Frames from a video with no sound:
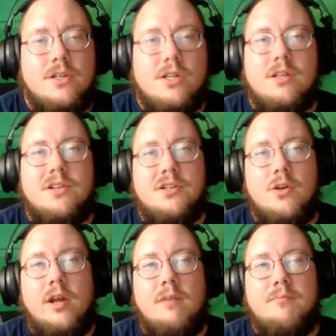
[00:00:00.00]
so that the
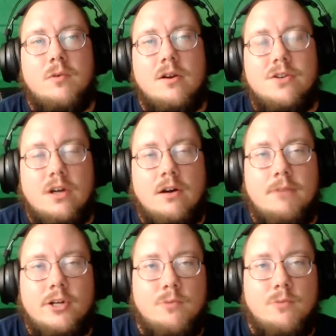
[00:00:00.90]
zoning boards are
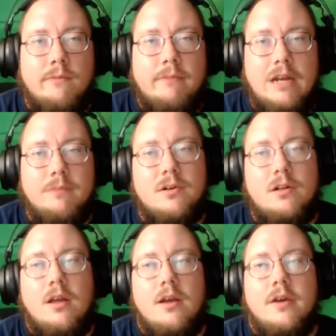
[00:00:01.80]
much more
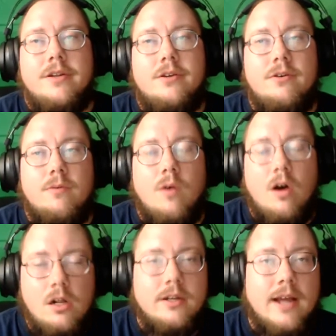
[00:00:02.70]
amenable to
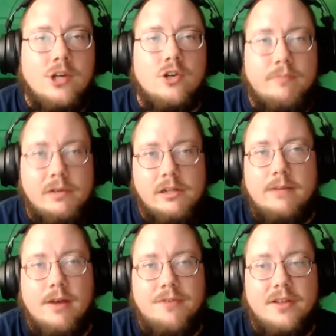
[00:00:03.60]
all natural
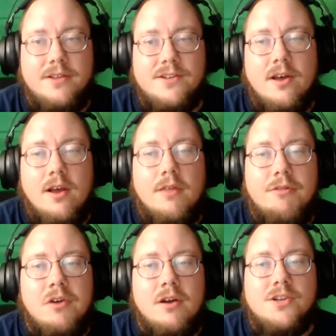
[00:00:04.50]
building methods.
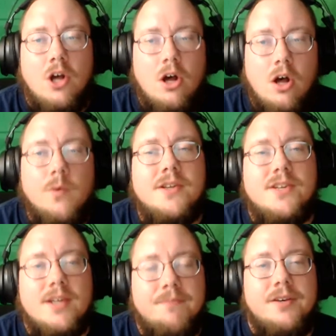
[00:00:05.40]
There's always
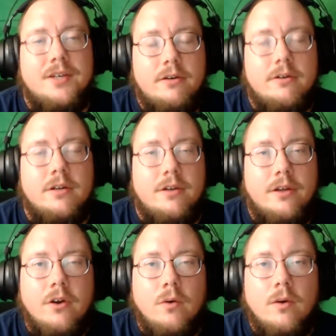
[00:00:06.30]
something you can
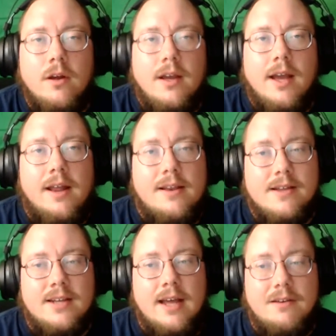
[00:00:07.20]
do, and it
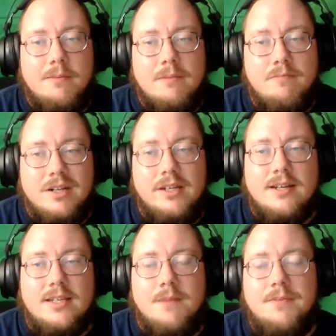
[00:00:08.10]
doesn't have to be
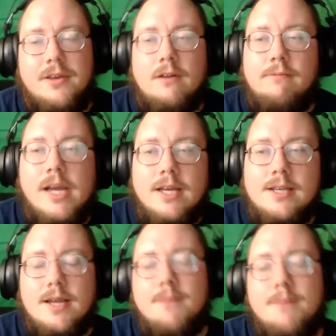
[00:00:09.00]
building something or making
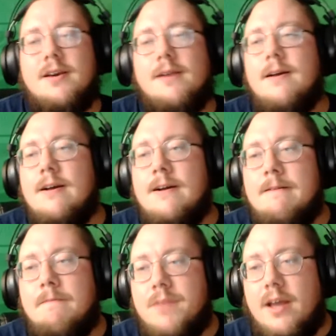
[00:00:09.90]
something.
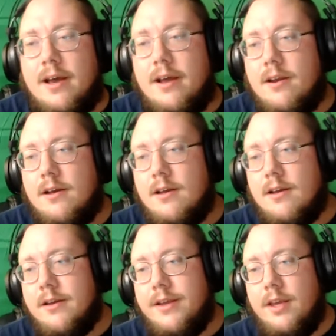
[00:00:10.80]
And
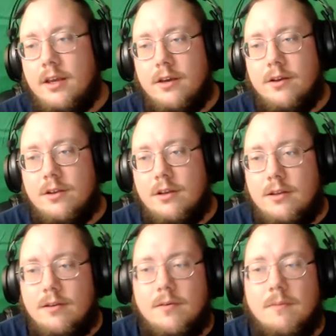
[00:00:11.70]
you,
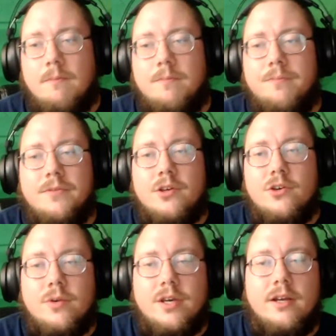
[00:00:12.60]

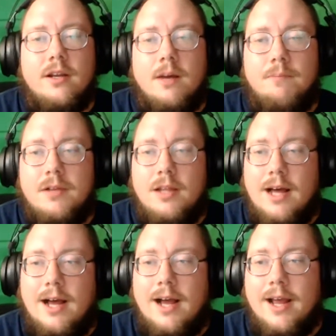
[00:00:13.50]
you can
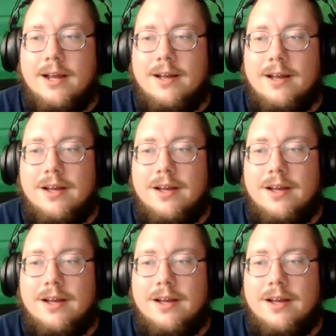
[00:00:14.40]
apply